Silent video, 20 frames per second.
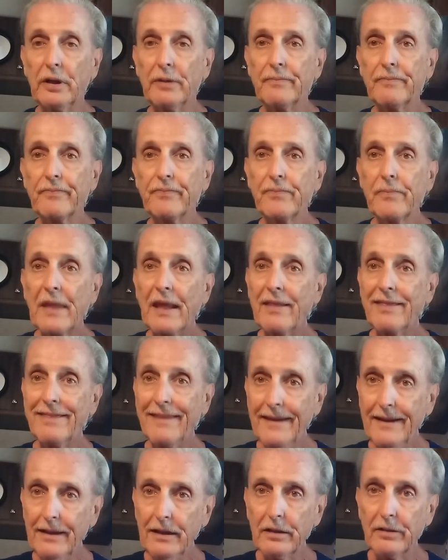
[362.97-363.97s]
that
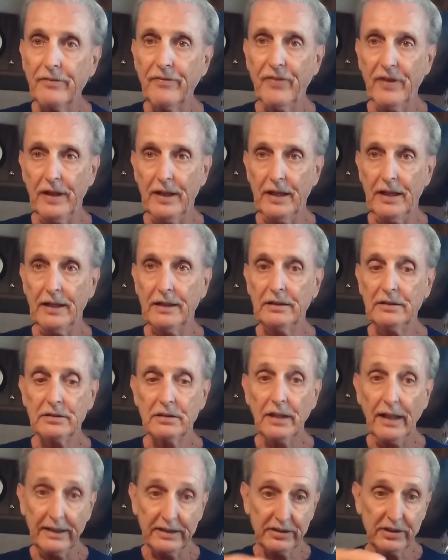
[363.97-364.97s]
think of things
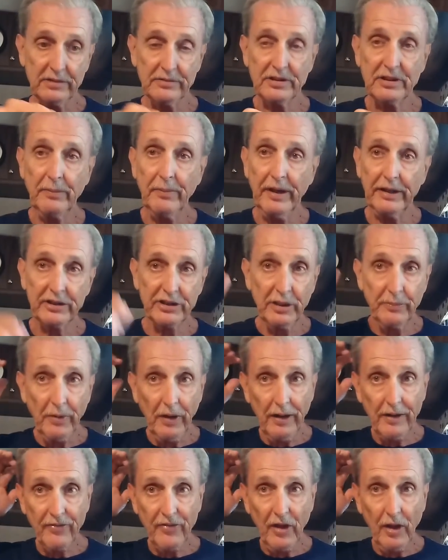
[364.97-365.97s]
like somebody, she
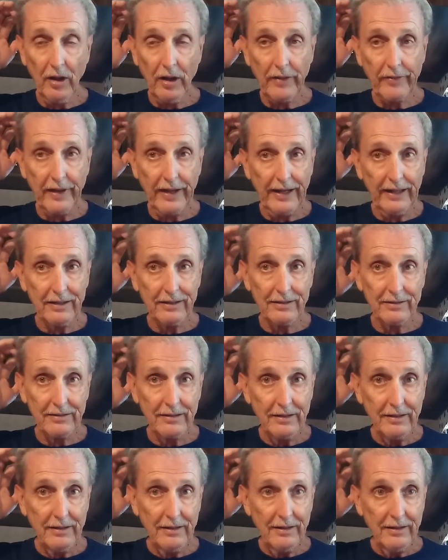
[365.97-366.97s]
probably thought of that and,
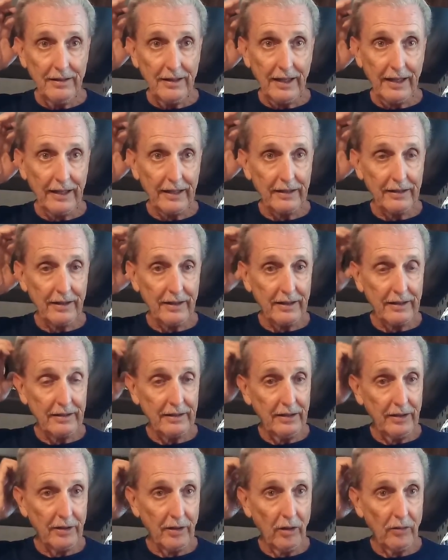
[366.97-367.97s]
and uh,
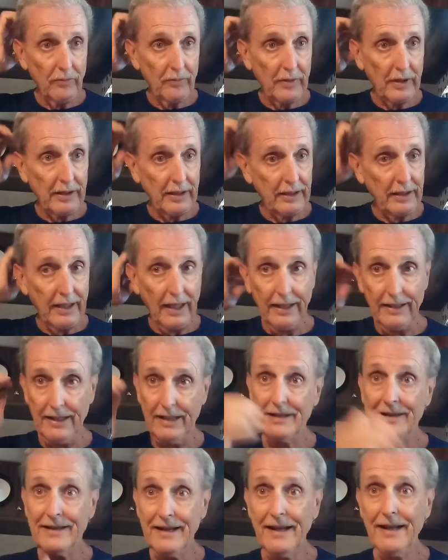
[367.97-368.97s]
you know, and, and
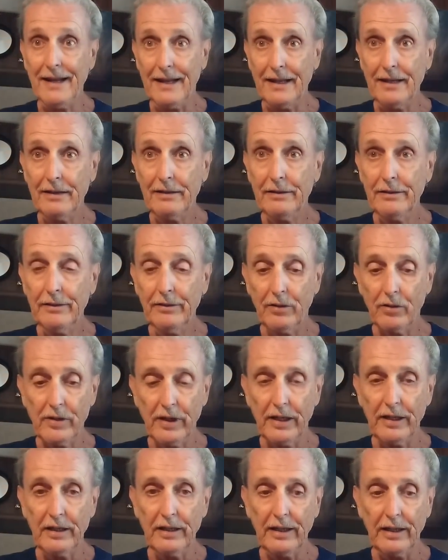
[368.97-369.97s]
then did it,
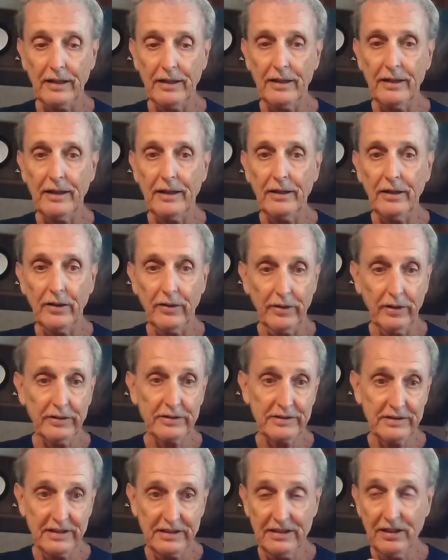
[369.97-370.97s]
okay? And, you know,
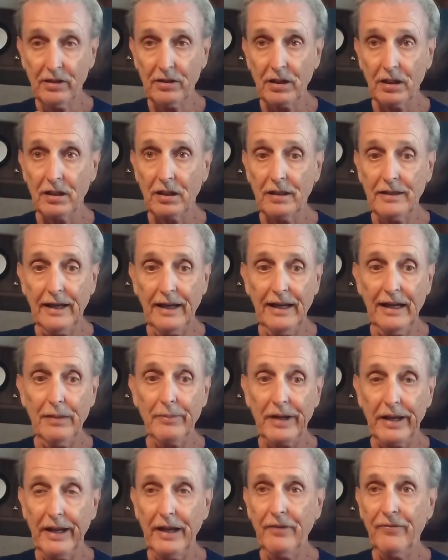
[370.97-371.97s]
because it took a little
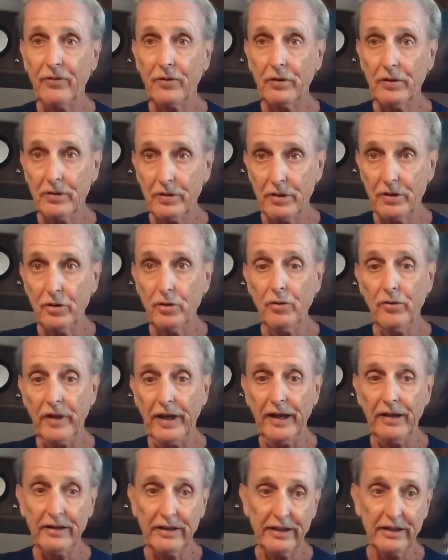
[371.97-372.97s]
time and effort to do
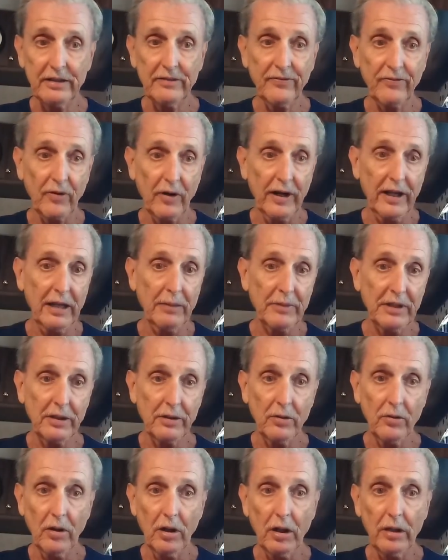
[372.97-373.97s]
that and get the frame and
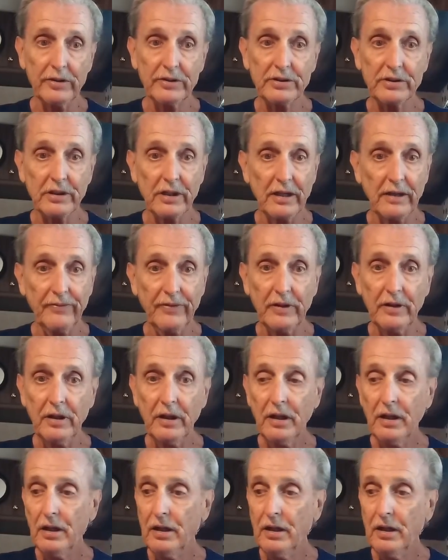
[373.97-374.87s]
do all the stuff and,